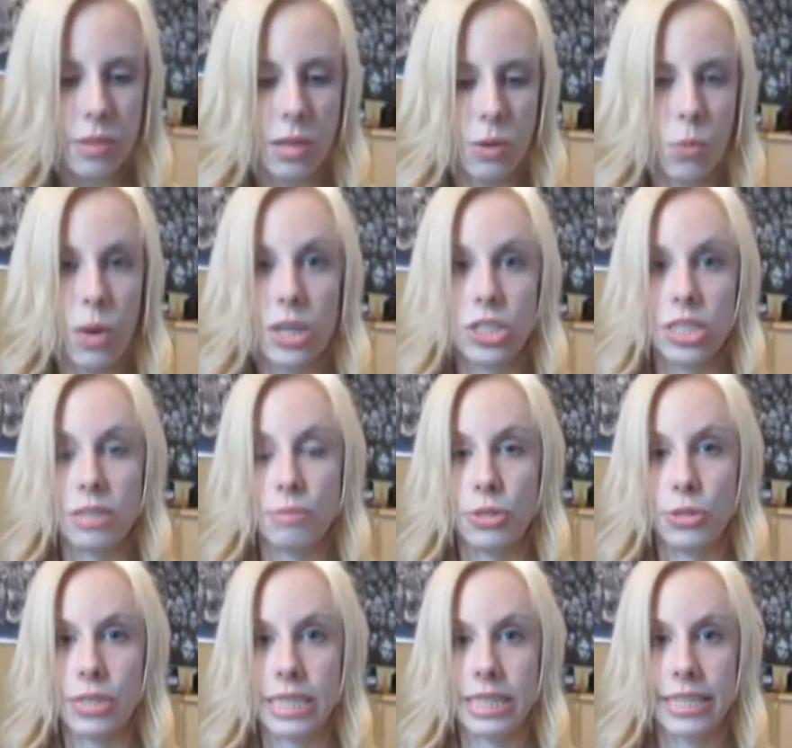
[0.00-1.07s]
watching
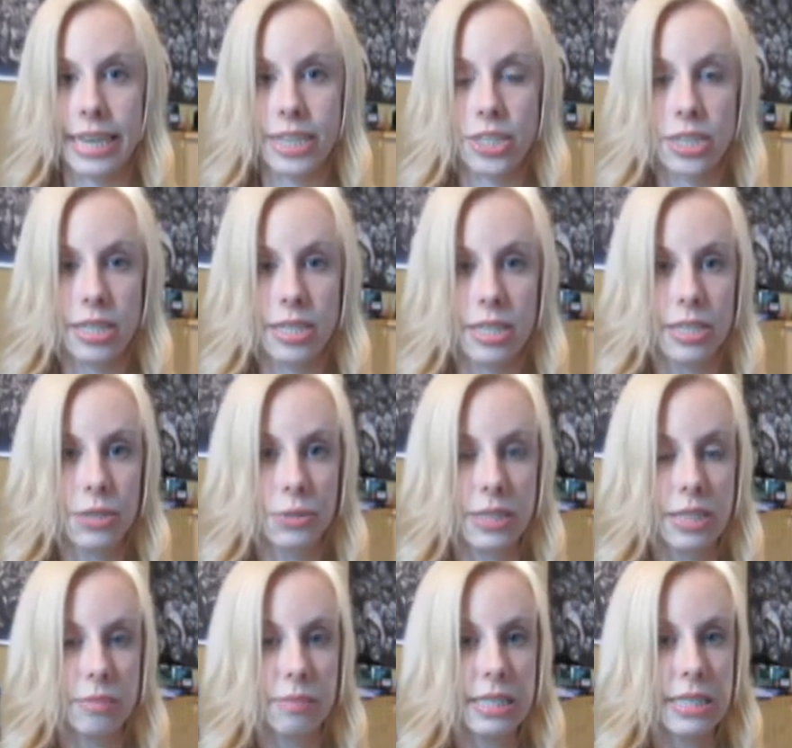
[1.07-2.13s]
Music Station, the
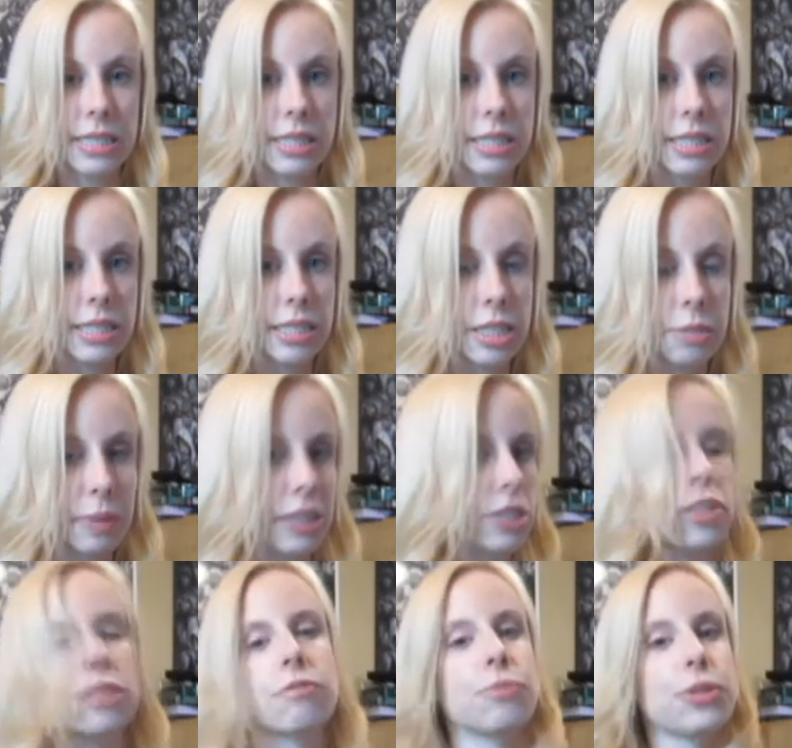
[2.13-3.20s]
Christmas
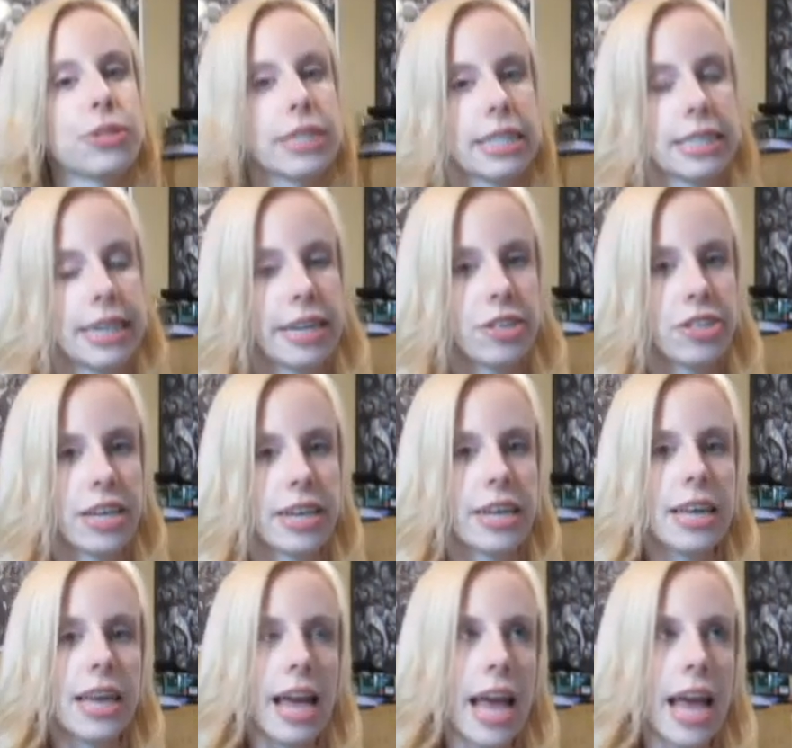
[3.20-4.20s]
special of Music Station,